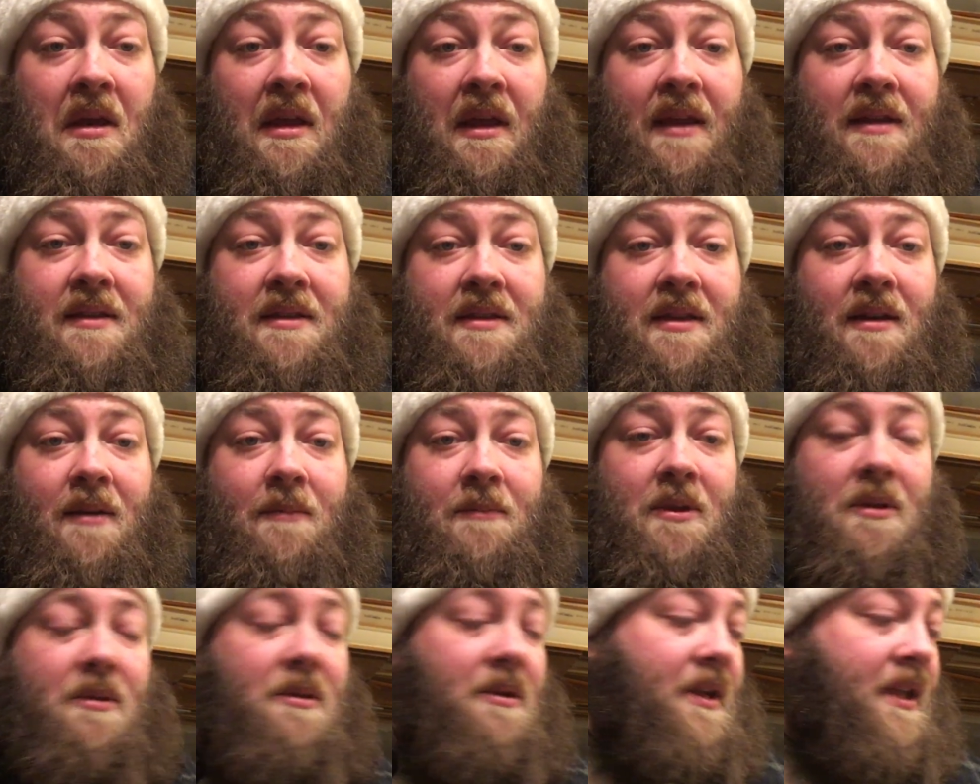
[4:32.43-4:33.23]
it's
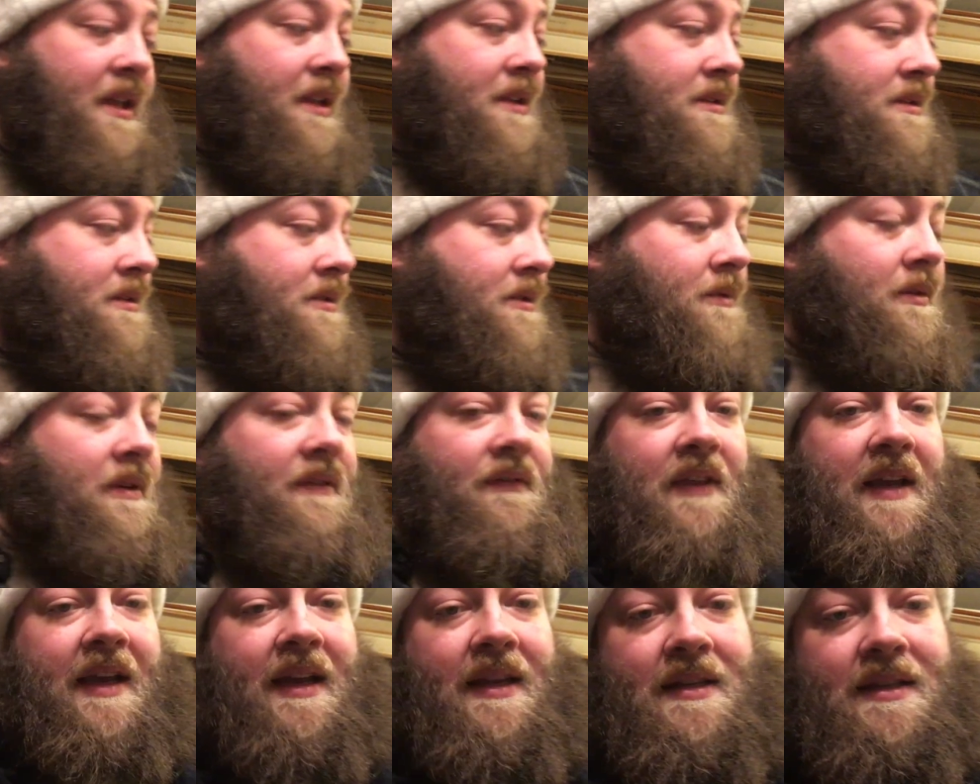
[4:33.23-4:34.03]
something to look into
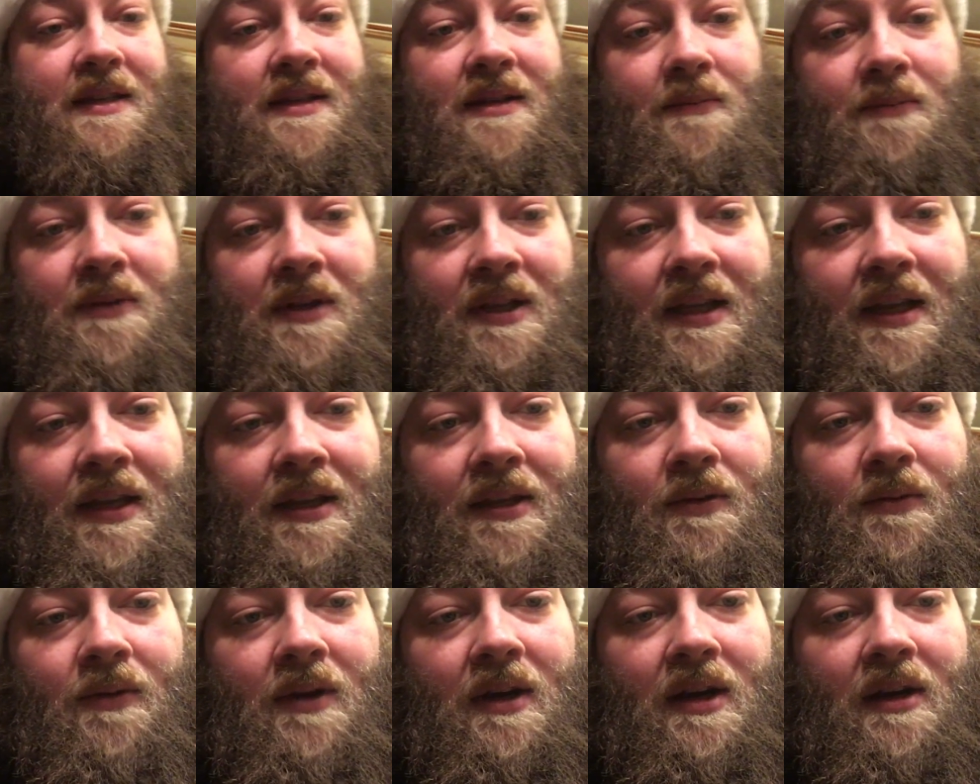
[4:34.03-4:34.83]
if that is something that
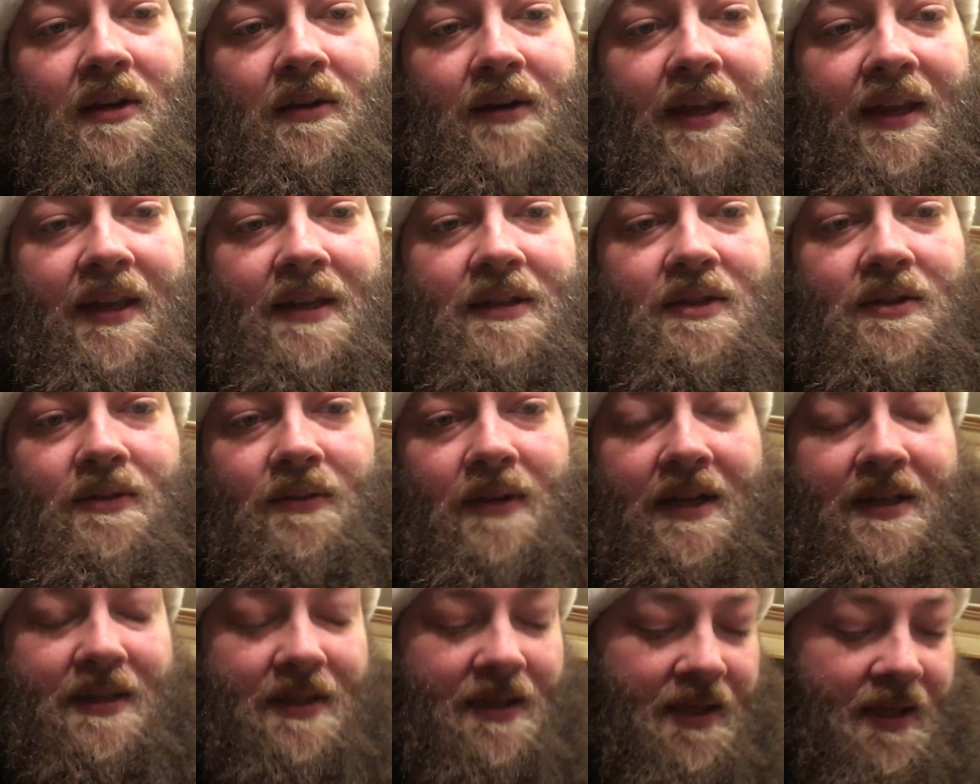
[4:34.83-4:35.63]
you are
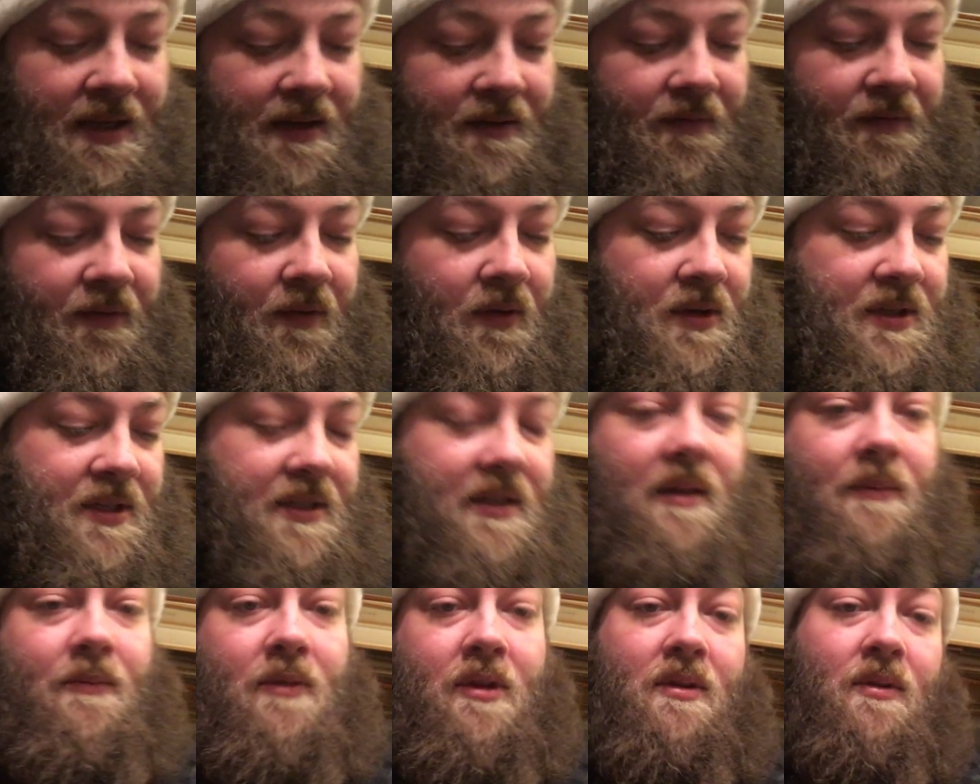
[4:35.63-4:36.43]
interested in for
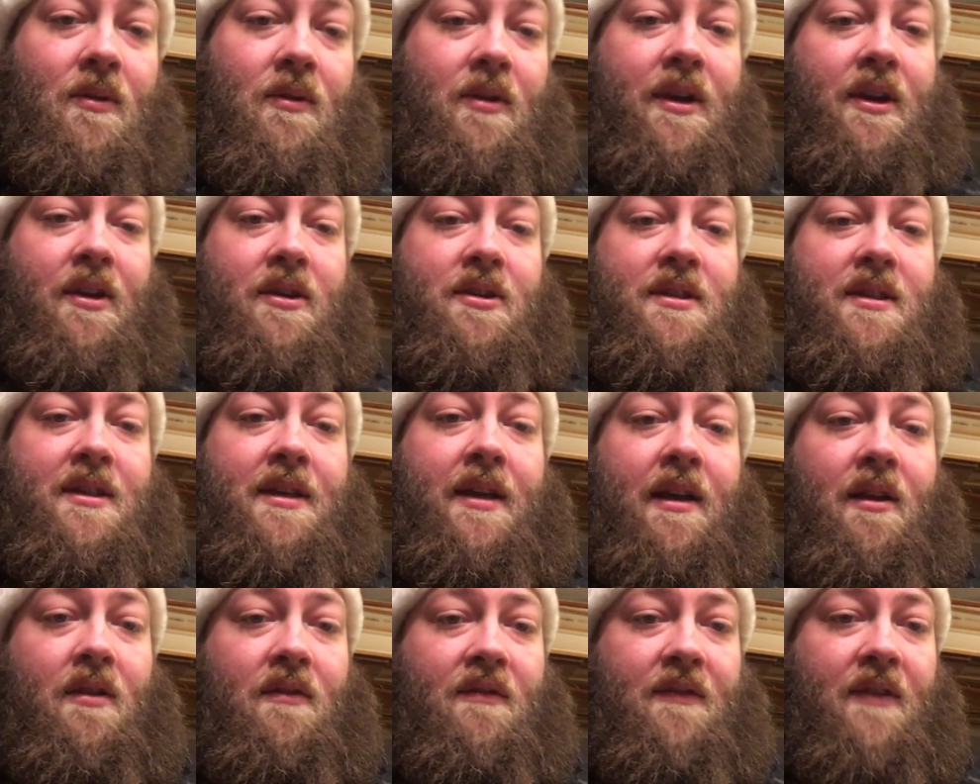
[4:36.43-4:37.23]
someone or
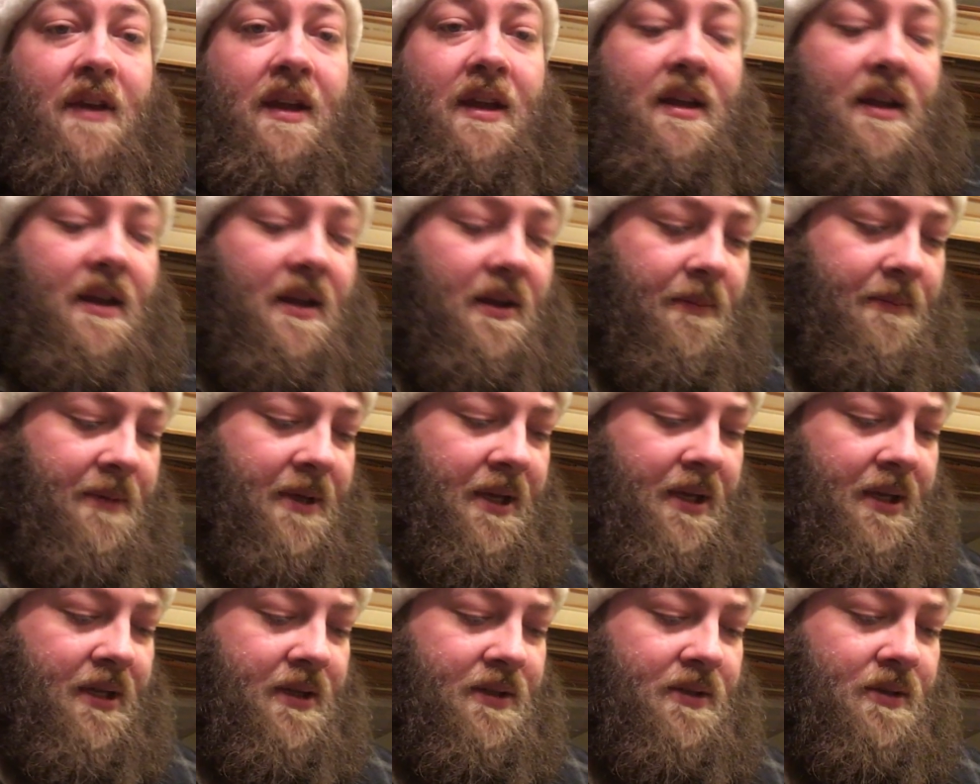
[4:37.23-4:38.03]
yourself,
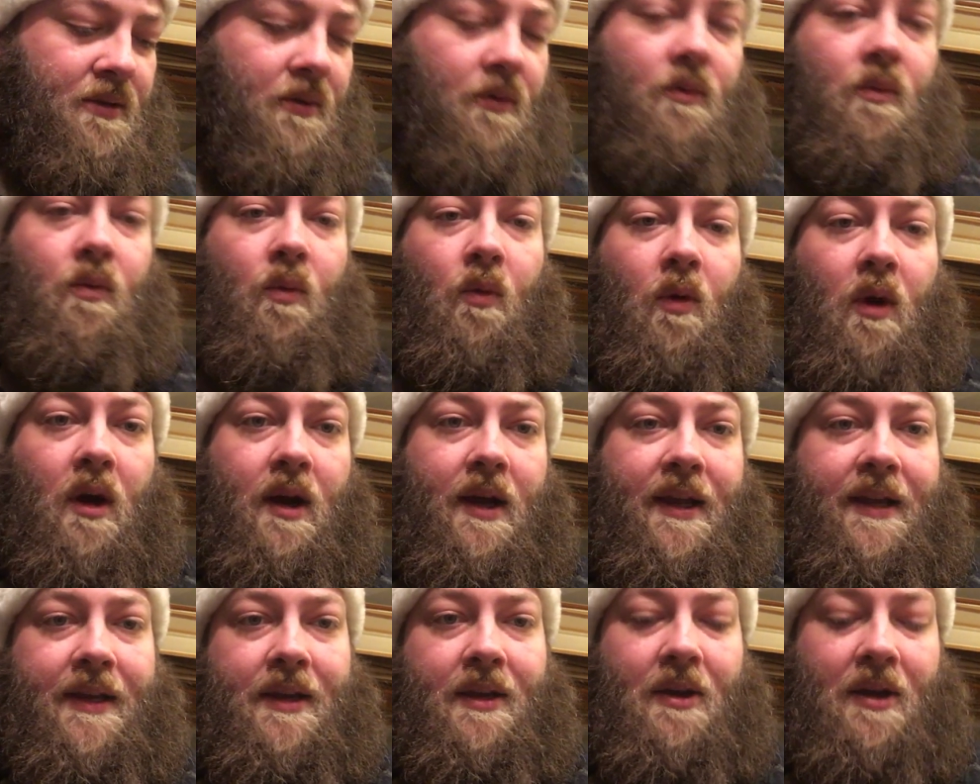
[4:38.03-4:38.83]
because
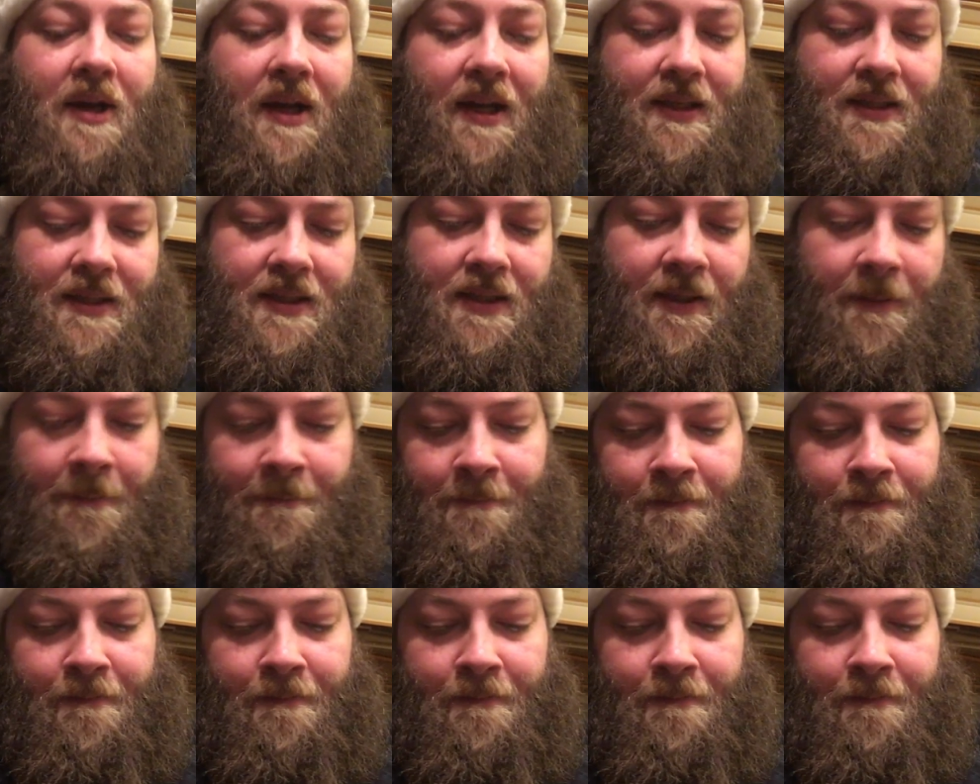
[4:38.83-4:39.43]
why not?